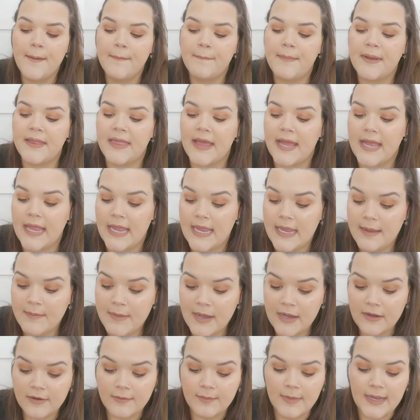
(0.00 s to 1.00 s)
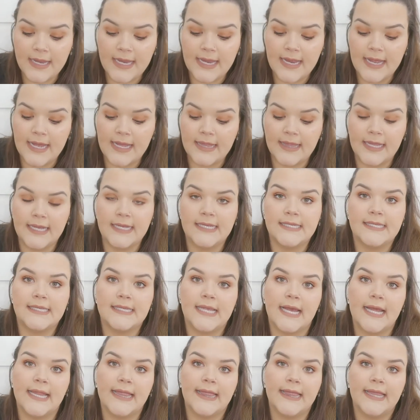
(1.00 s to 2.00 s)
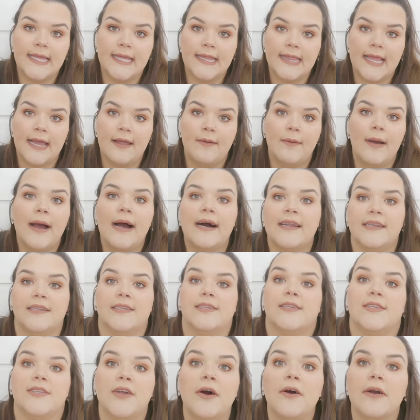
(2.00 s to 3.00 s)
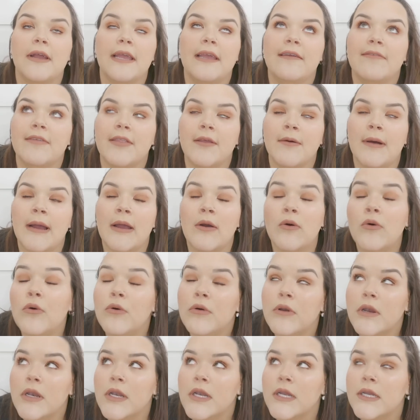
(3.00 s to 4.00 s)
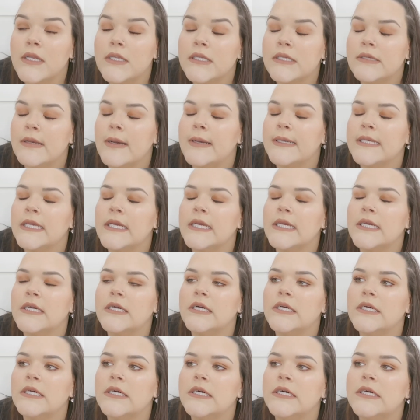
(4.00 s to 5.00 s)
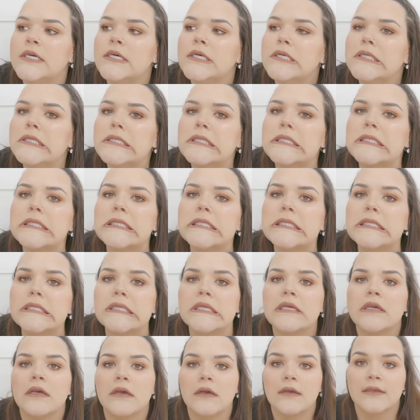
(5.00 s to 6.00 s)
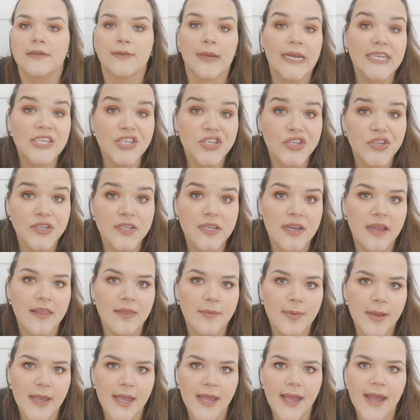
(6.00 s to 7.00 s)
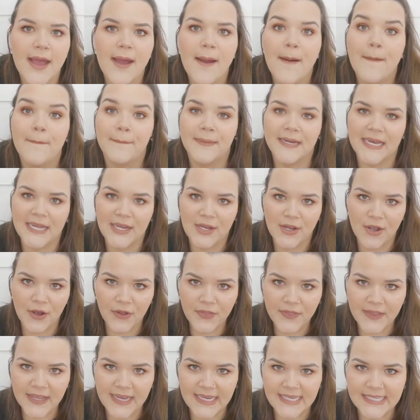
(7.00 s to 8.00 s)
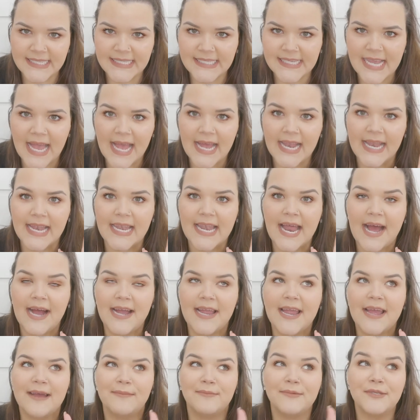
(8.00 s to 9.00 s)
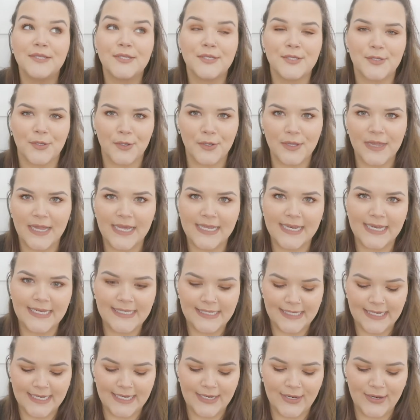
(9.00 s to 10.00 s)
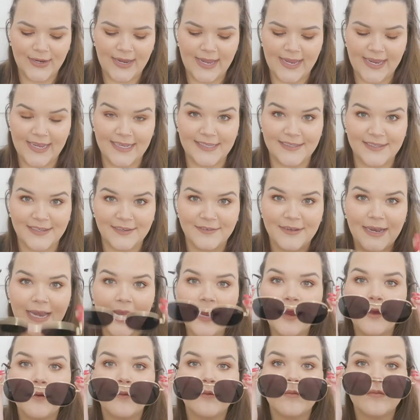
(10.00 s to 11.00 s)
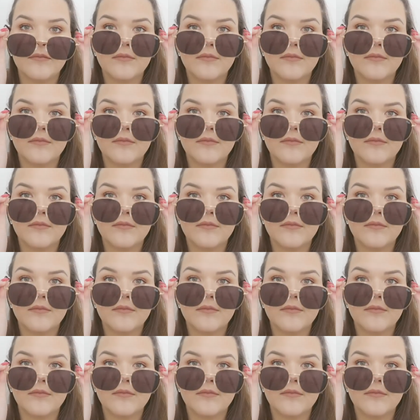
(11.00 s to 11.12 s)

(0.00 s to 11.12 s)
But they emailed me and they said that they were out of stock even though I ordered it. So I was like, So I had to choose another pair, but I got these and I am so glad I did. Okay guys, are you ready?